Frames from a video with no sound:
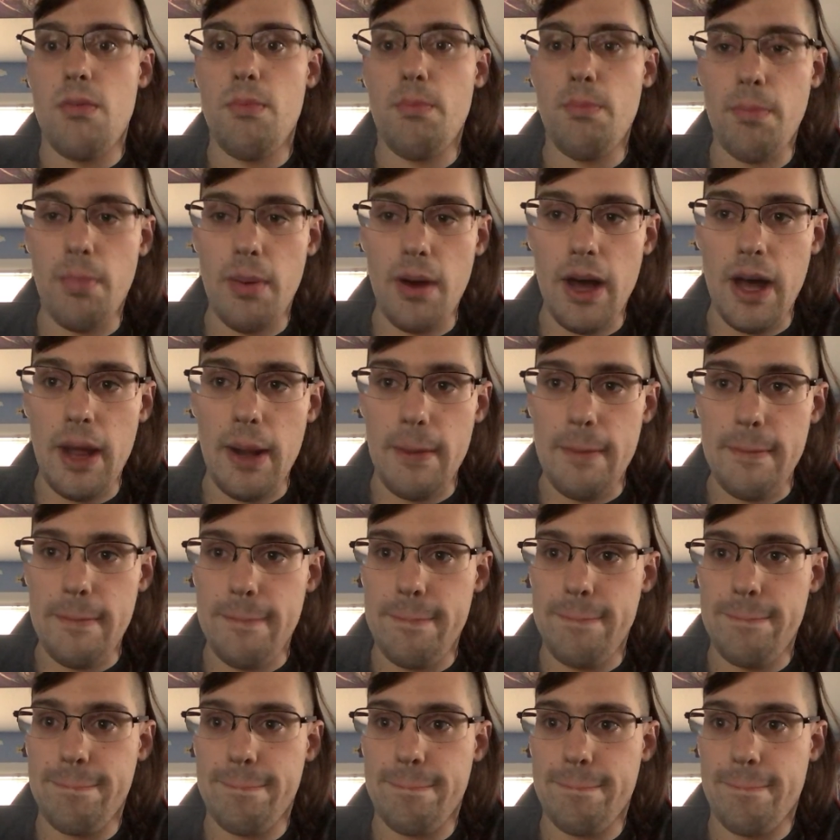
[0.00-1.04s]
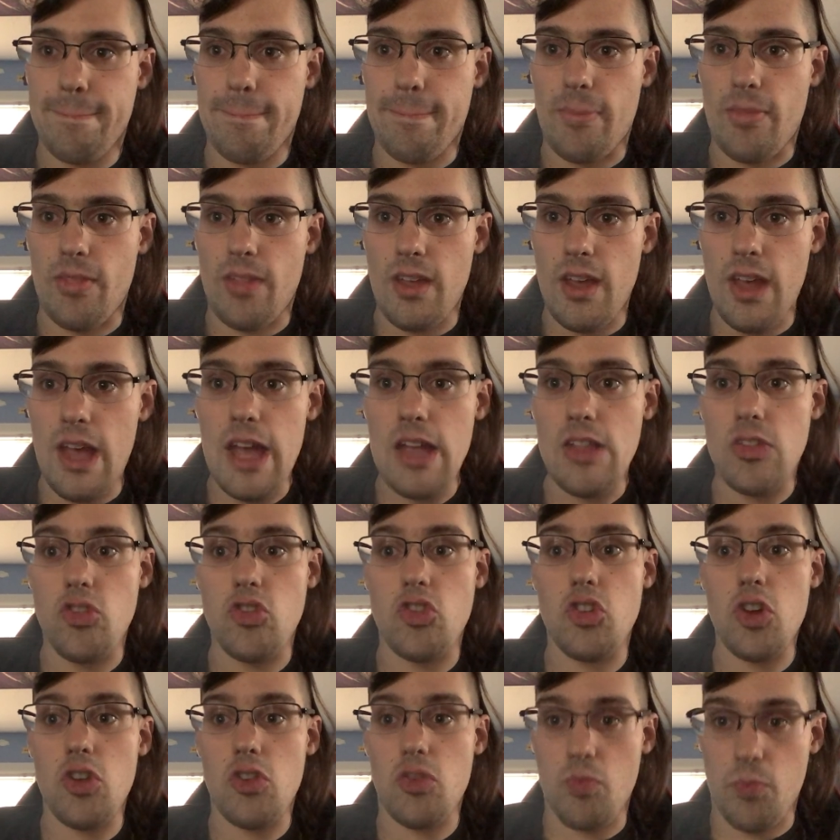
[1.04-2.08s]
But it's
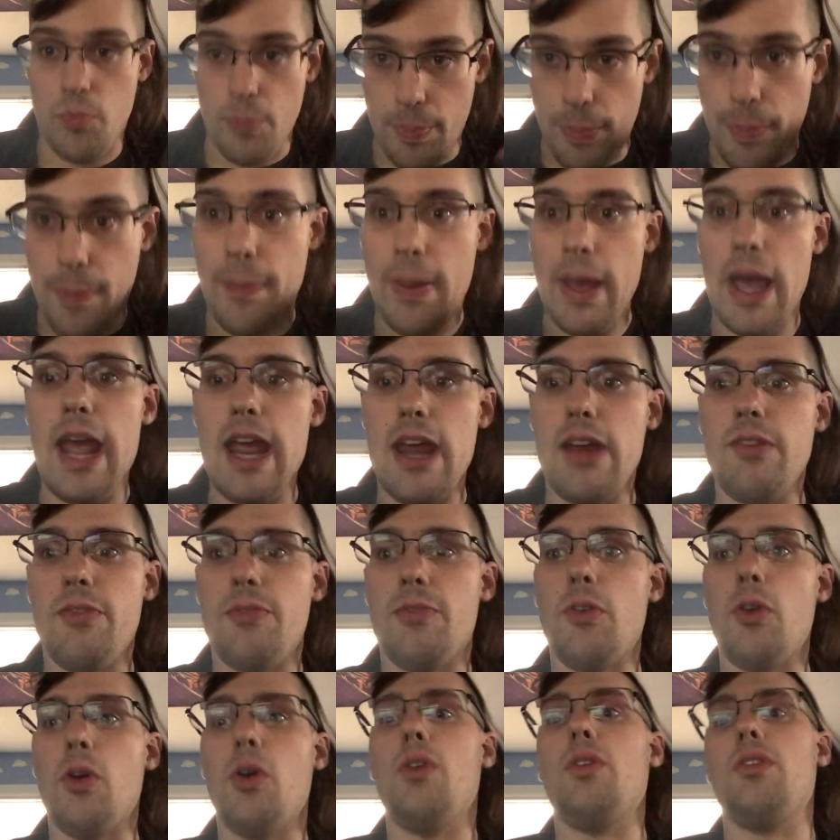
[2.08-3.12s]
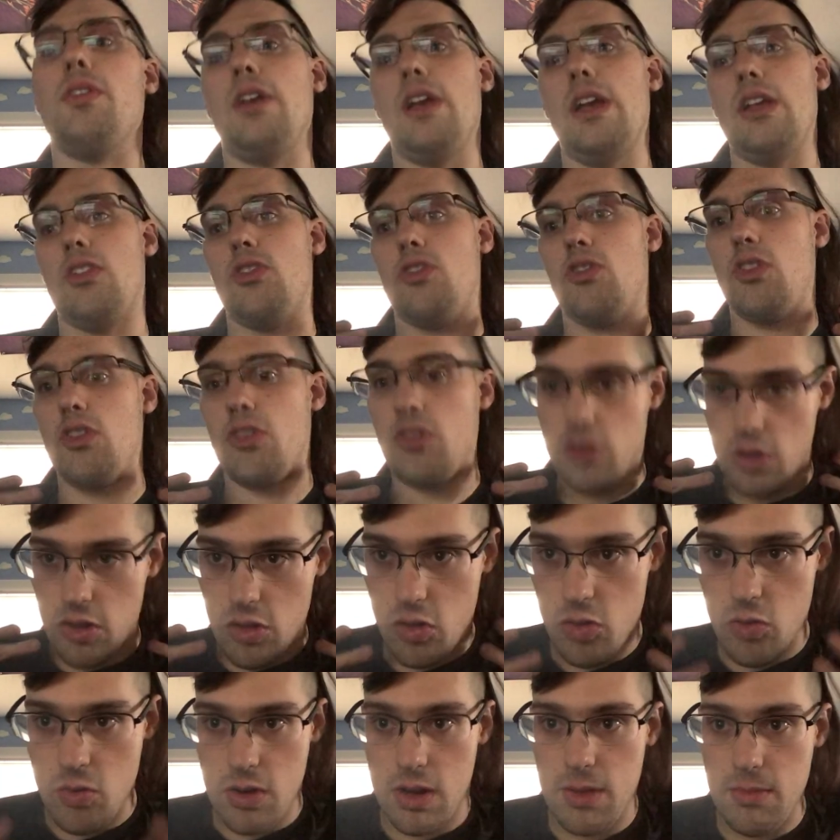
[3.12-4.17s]
just painful. It's just
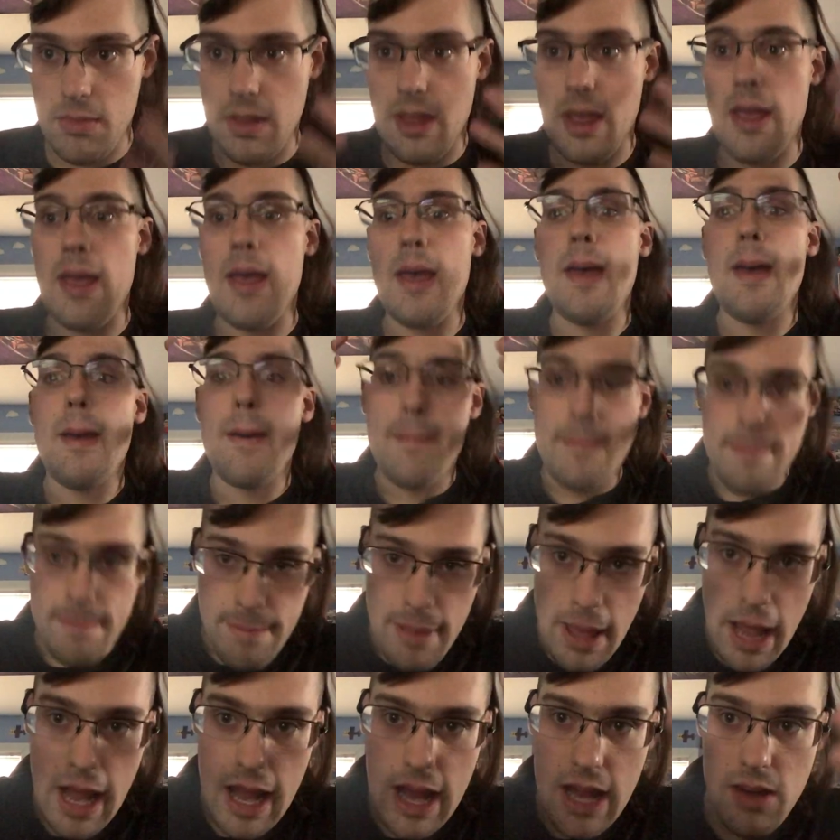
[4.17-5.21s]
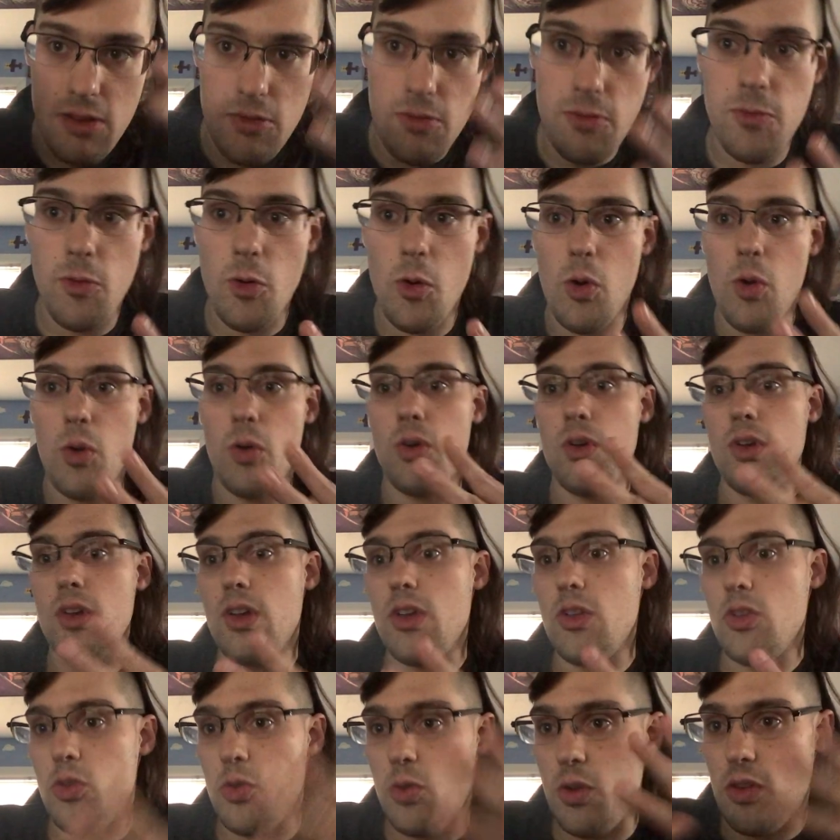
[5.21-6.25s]
extremely painful
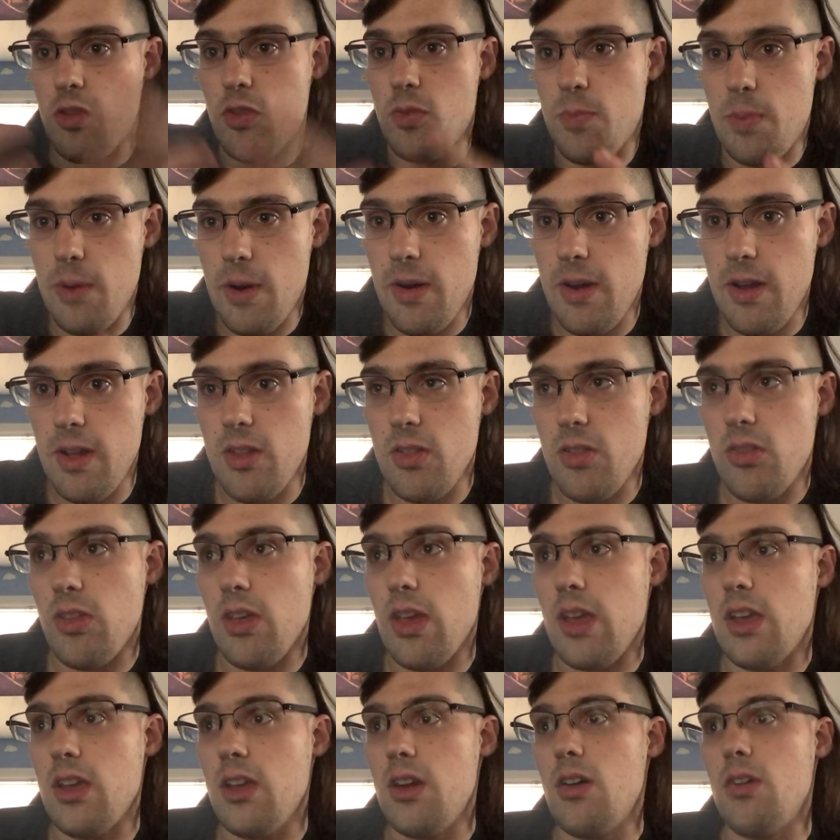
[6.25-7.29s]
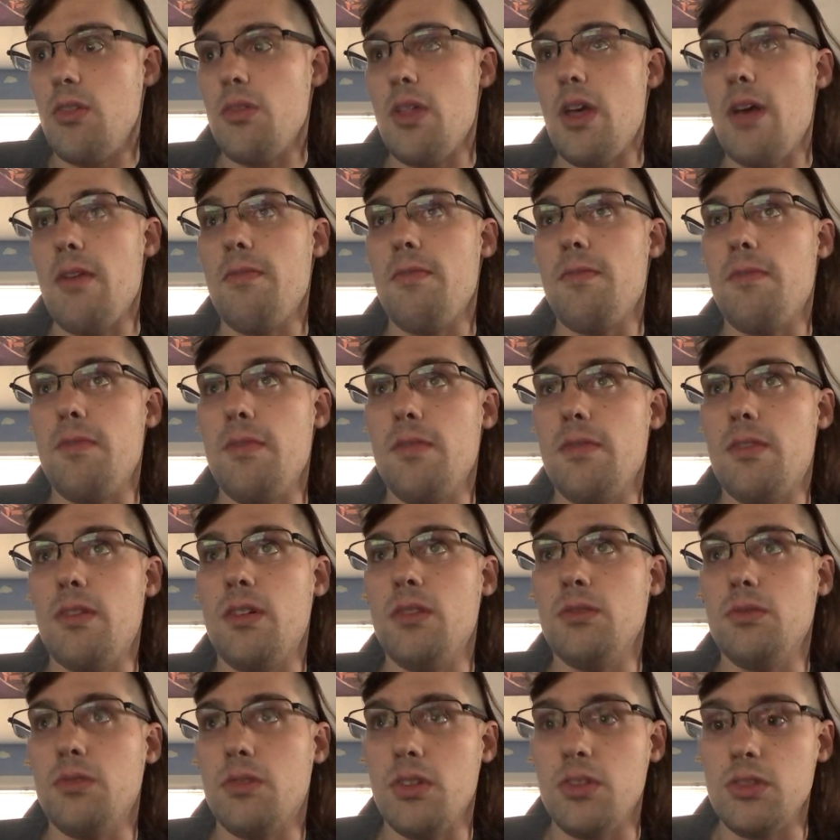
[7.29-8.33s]
to experience like, you know, that the,
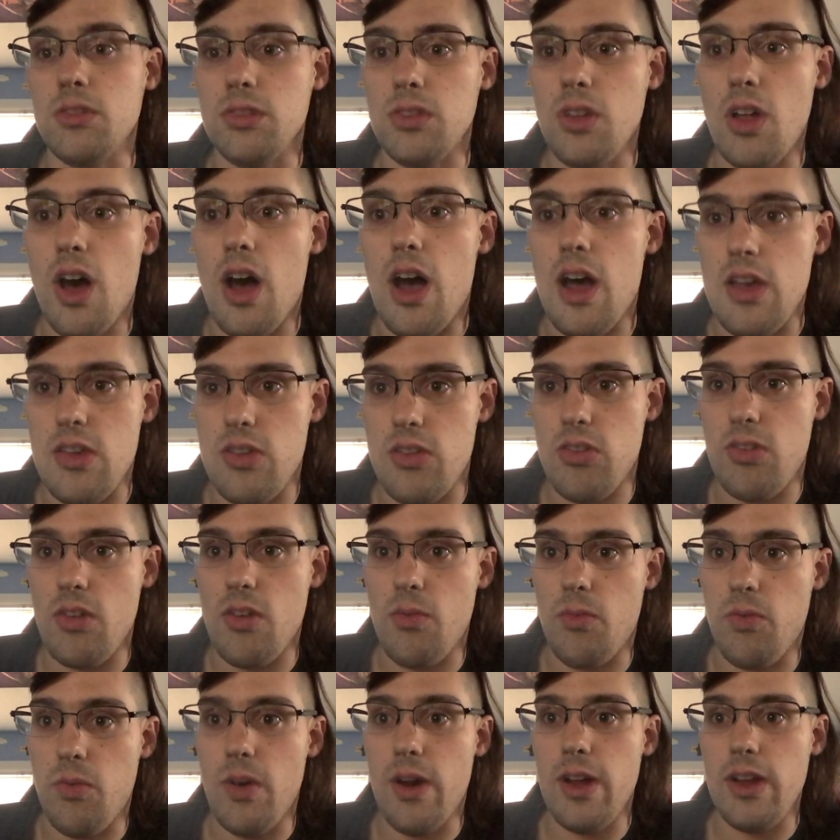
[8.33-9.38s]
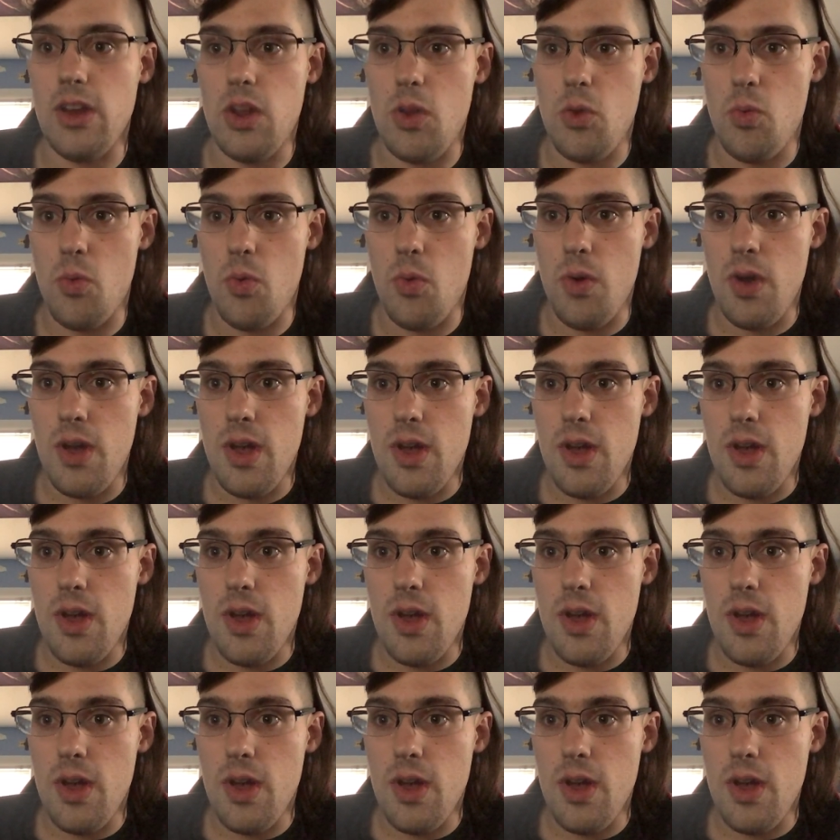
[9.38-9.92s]
the loss of what you,